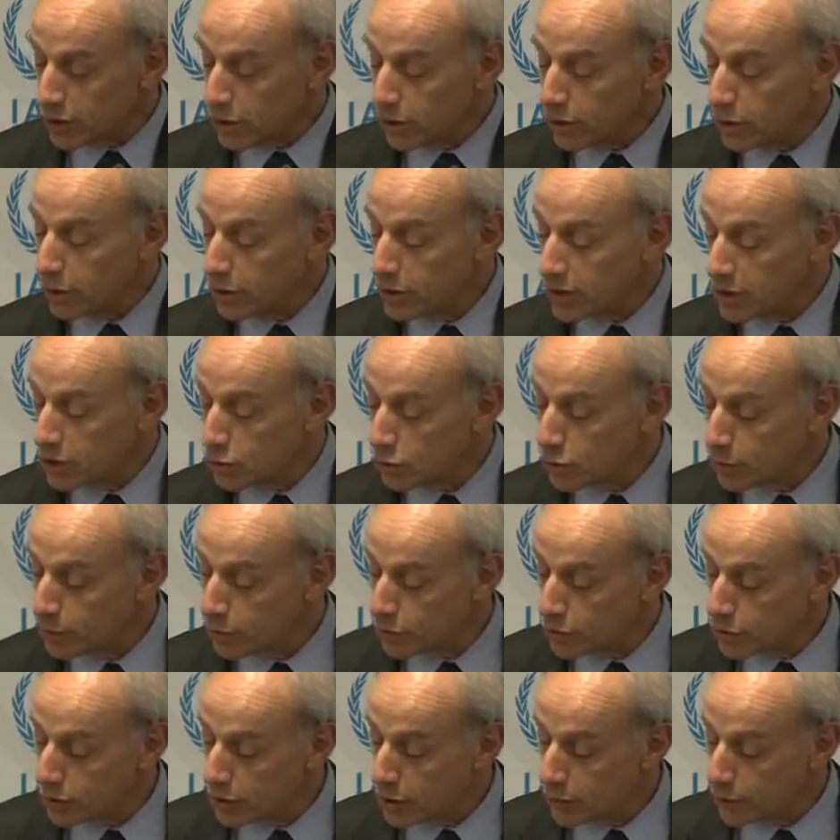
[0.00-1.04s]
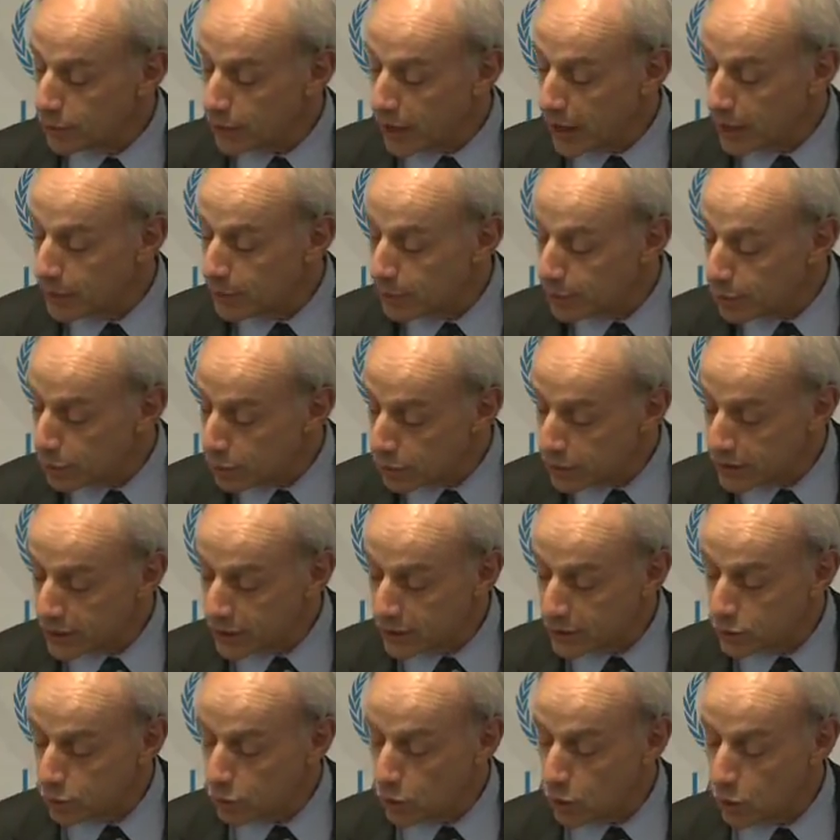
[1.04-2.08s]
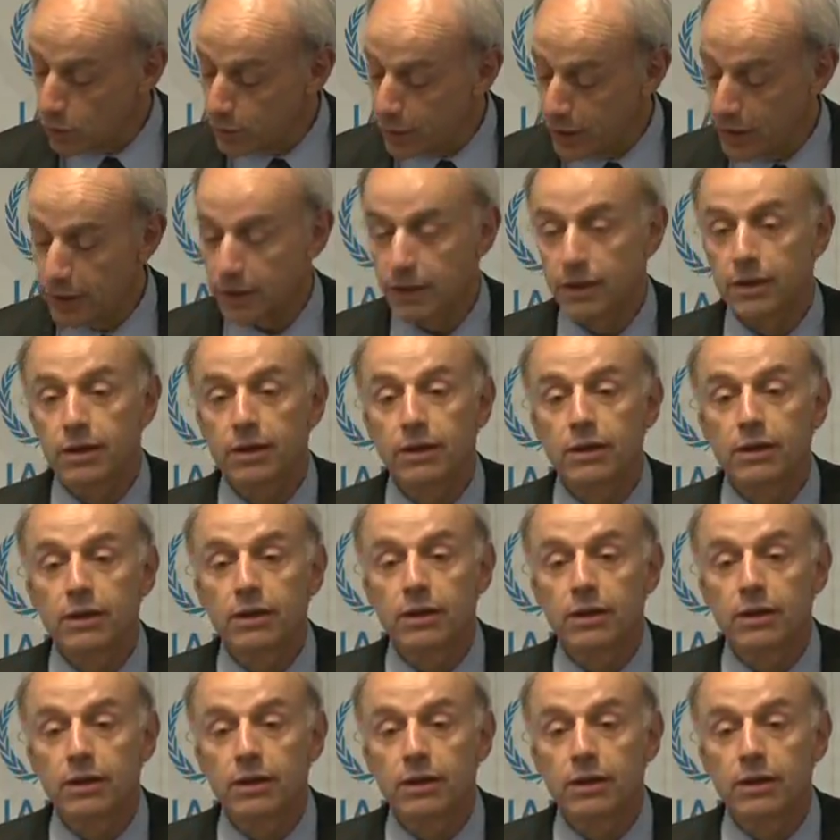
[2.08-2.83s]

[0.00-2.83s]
on the distribution of unprocessed raw milk,